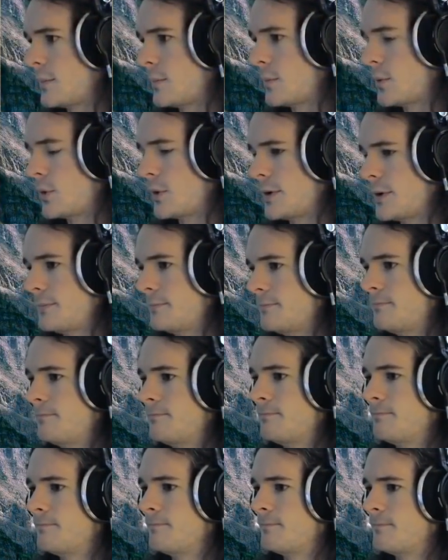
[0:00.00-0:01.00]
important.
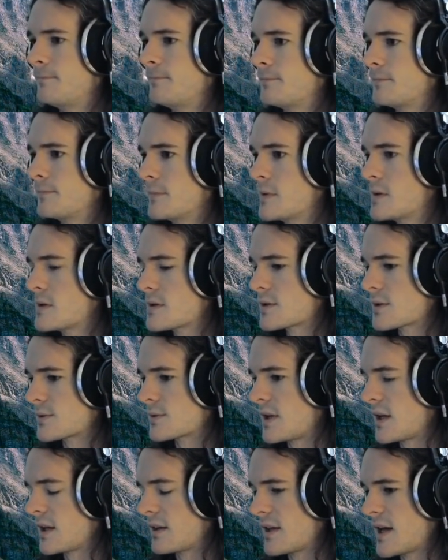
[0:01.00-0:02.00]
So
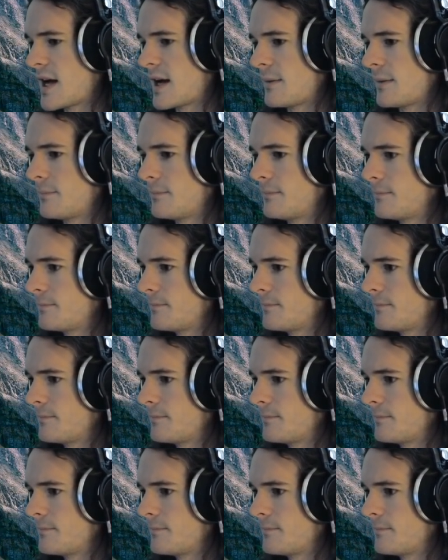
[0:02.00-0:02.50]
take that.